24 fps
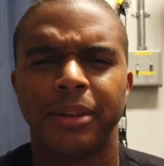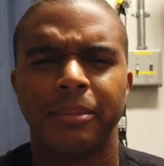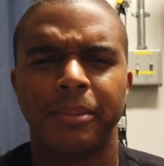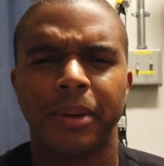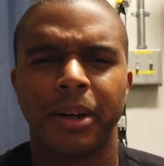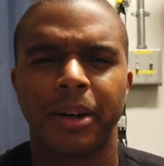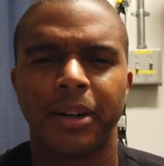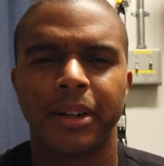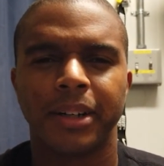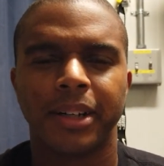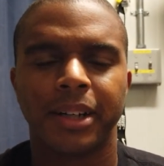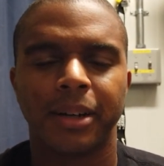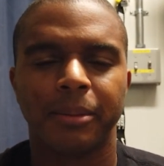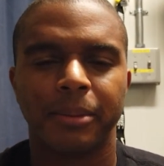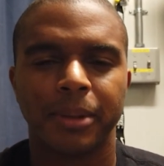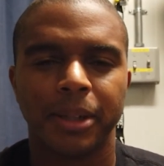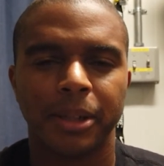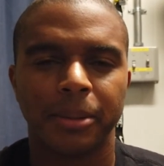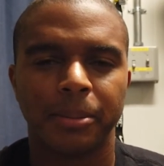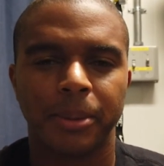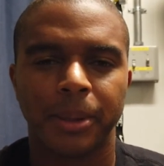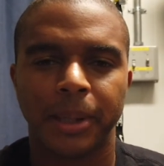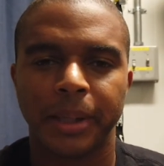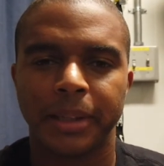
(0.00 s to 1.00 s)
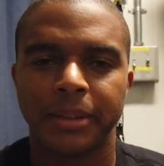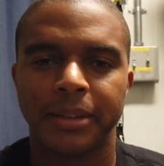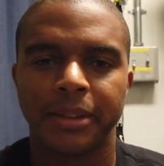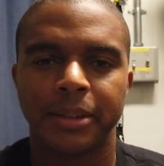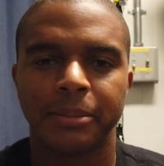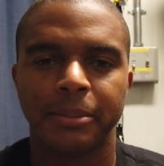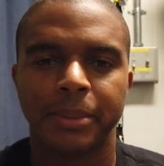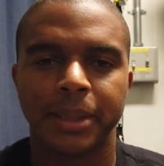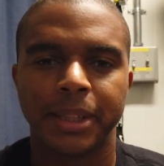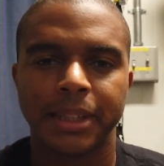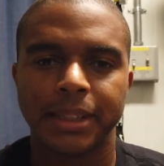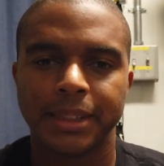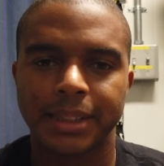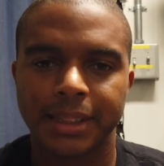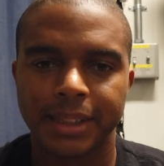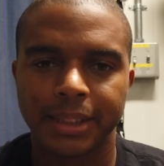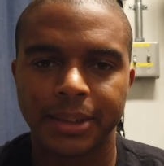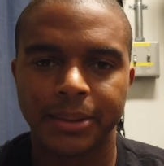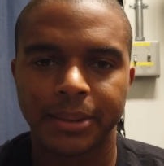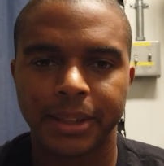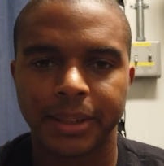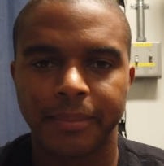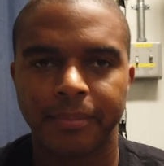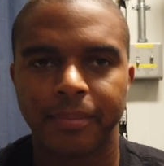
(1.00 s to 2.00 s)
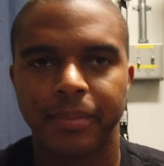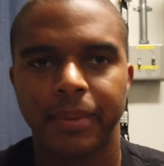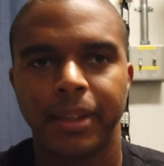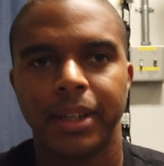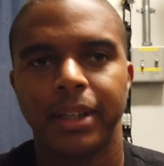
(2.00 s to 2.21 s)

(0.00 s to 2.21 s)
I'm already coming up on 18 minutes anyway.